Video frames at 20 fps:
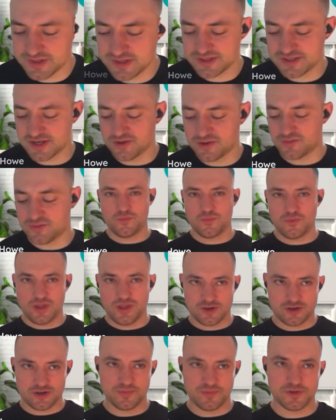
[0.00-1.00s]
So with
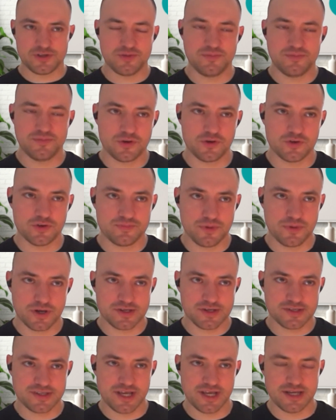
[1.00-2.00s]
attribution models,
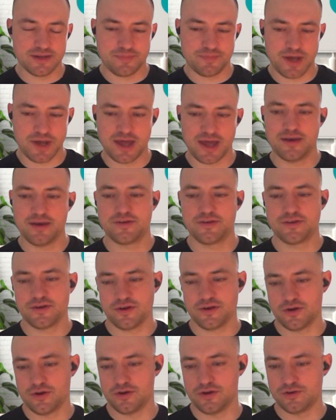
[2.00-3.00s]
because they depend
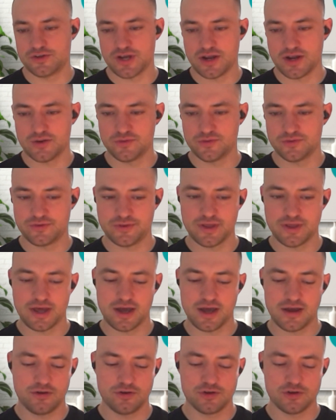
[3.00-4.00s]
on channels
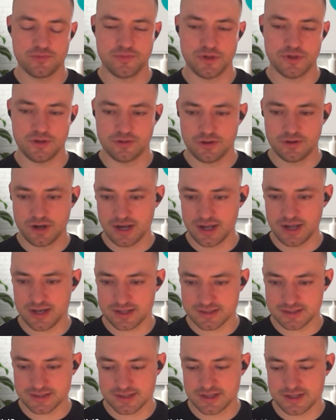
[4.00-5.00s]
that contribute
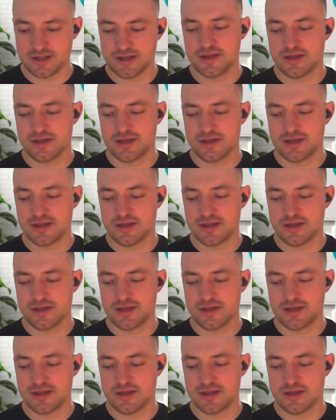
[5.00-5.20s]
clicks